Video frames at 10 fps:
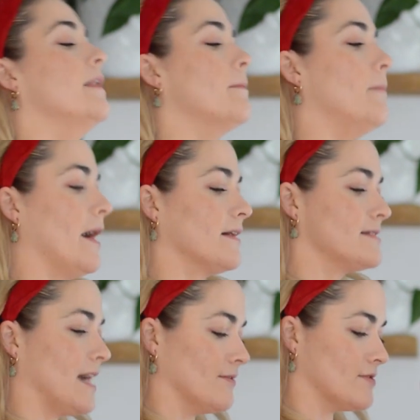then back
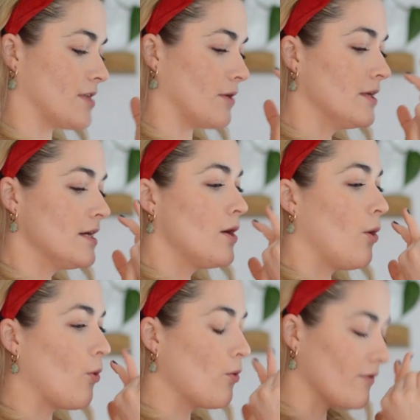down. So
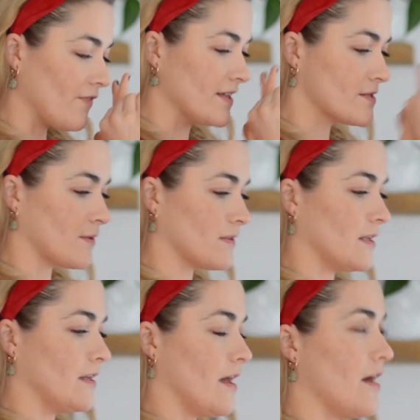all of this with
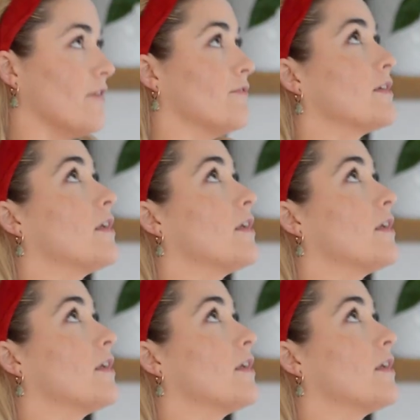the nerve